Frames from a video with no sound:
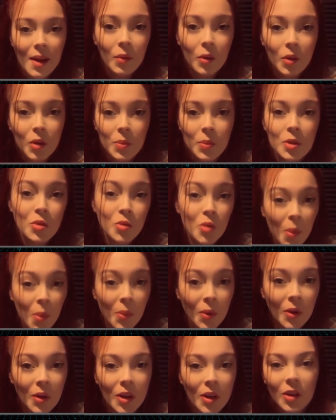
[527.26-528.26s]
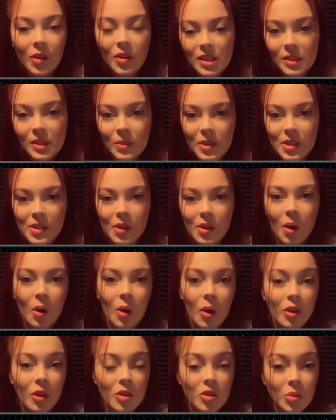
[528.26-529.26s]
Courtney's dedication to her craft
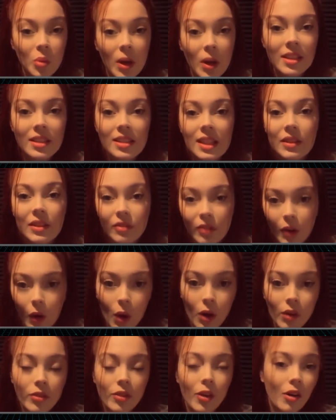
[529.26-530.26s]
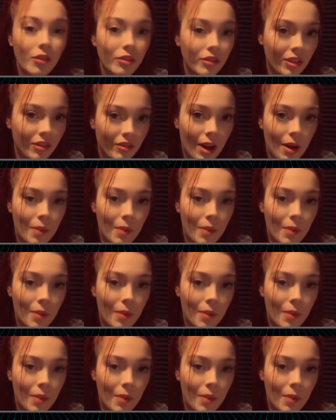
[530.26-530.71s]
is clear. She's always